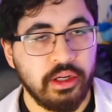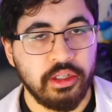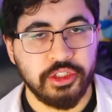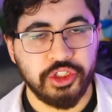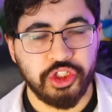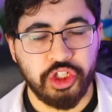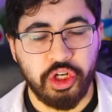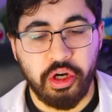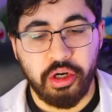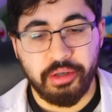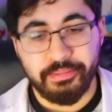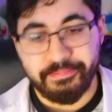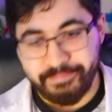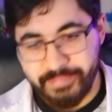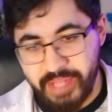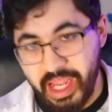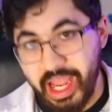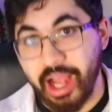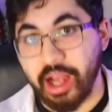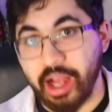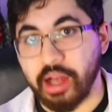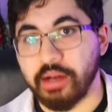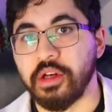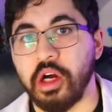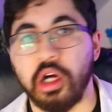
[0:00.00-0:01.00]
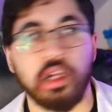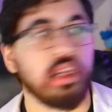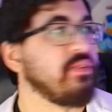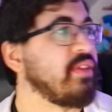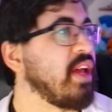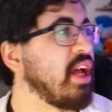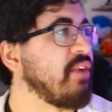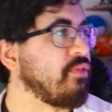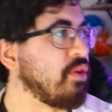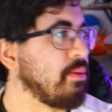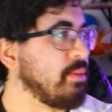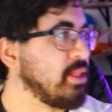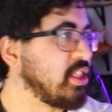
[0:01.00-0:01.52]
So yeah, all of
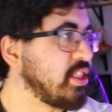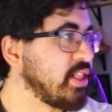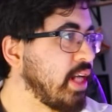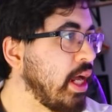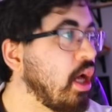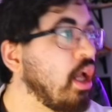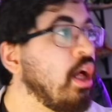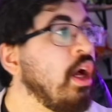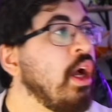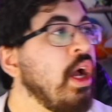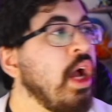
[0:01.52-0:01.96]
that from its tail.